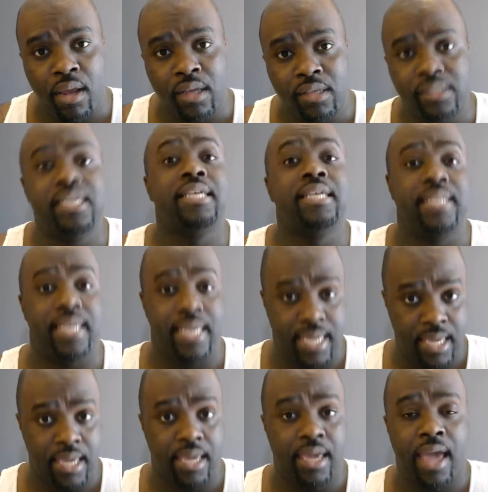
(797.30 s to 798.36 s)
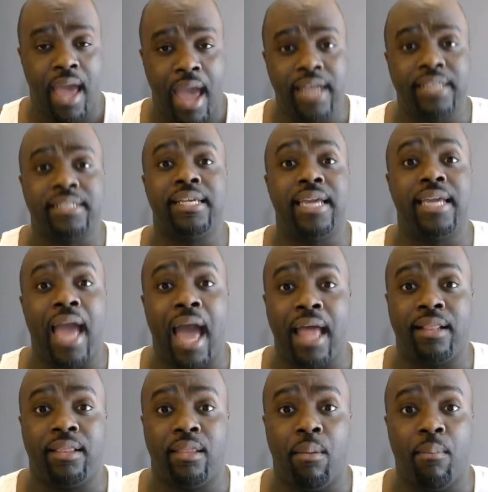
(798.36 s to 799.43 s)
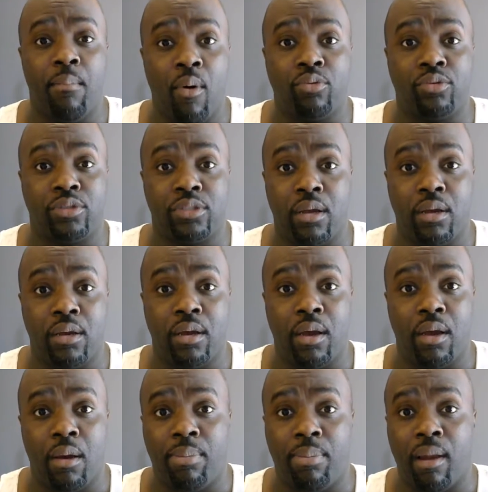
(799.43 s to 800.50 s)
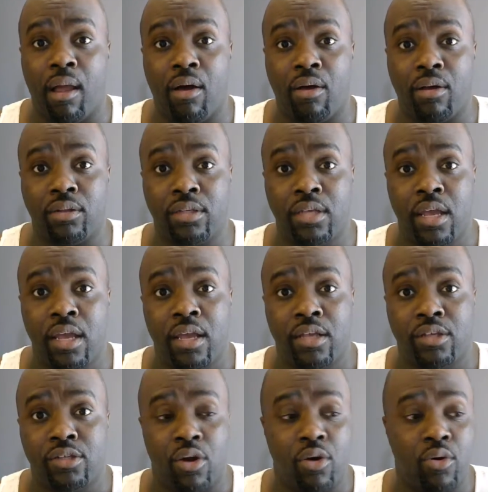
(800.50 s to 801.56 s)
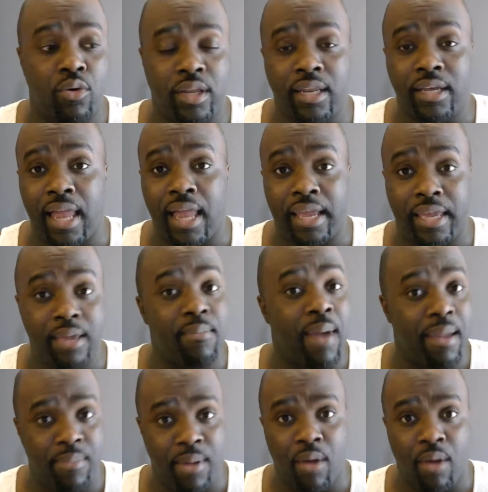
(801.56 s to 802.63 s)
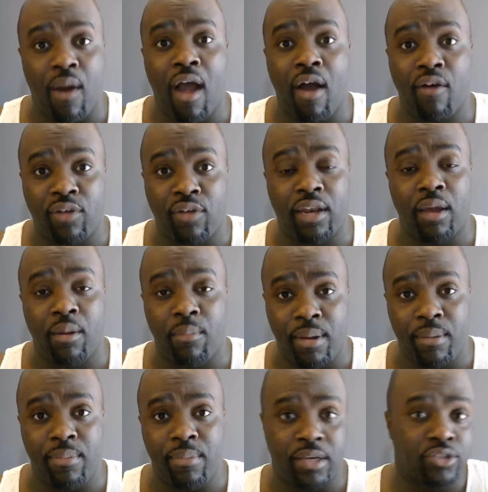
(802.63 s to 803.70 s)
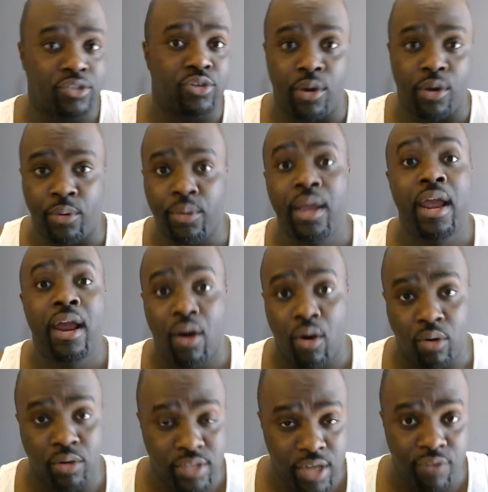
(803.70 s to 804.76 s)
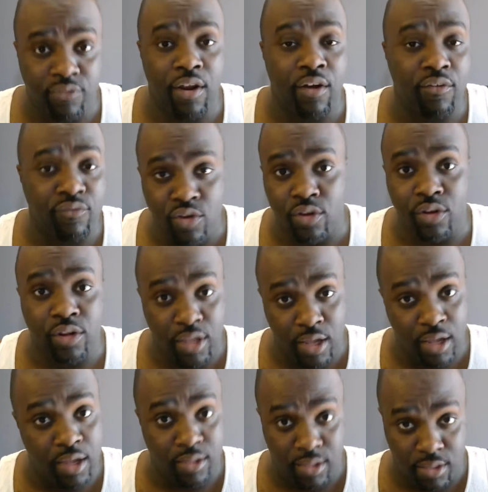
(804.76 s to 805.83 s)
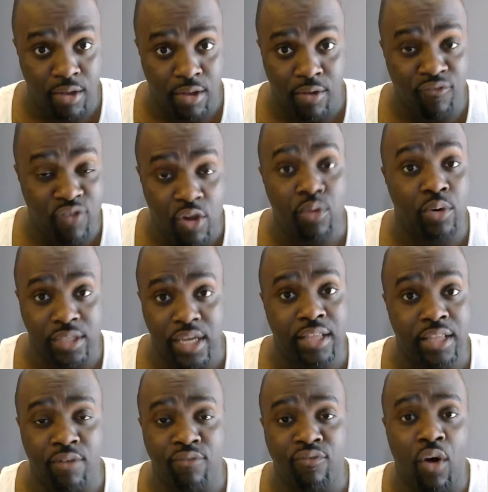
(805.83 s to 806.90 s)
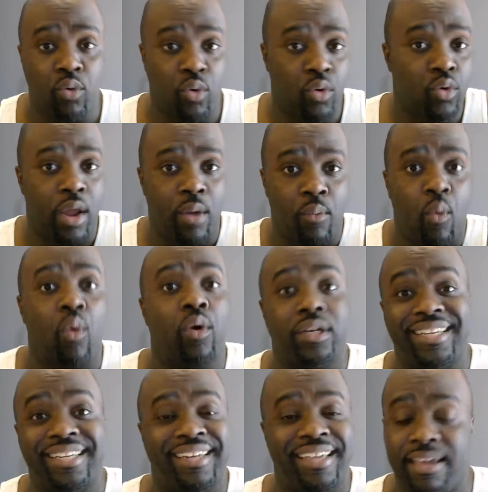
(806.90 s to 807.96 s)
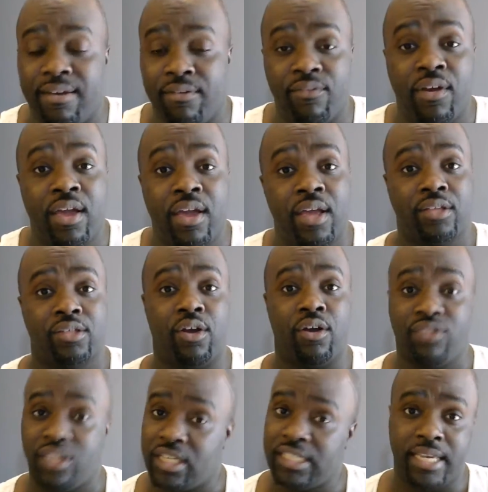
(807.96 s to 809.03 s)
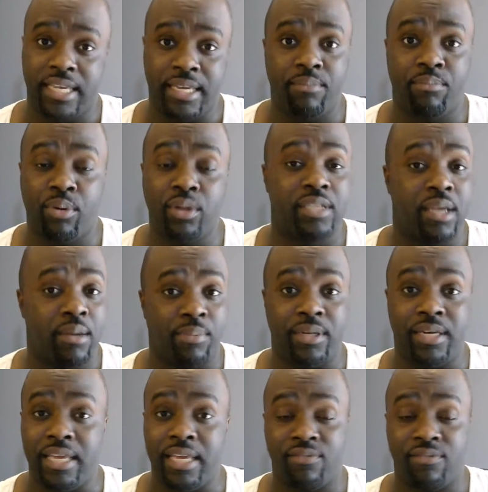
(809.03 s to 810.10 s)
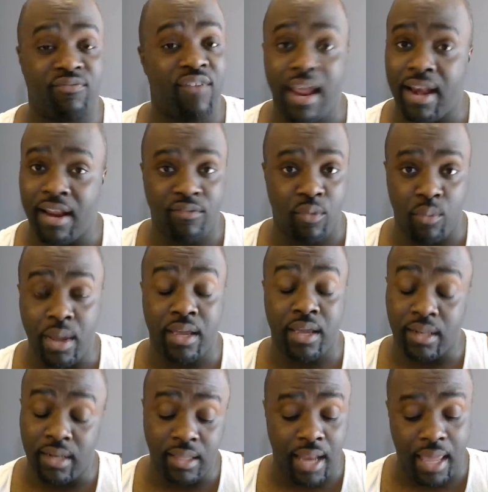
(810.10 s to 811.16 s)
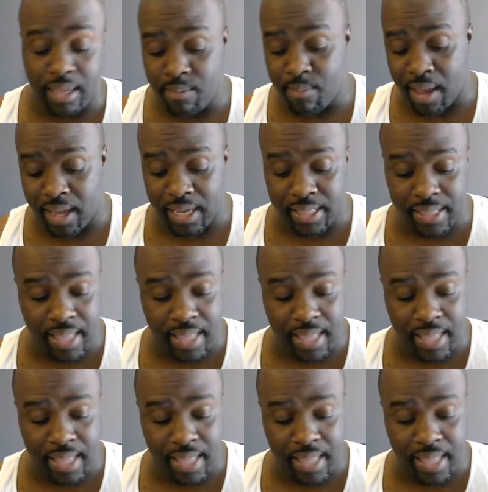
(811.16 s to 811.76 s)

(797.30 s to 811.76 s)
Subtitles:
ZZ actually got the most applause. So it looked like he might be around for a little bit because on Tough Enough, the viewers get to vote who they want to leave. So if ZZ puts up a decent fight every week, it looked like he might get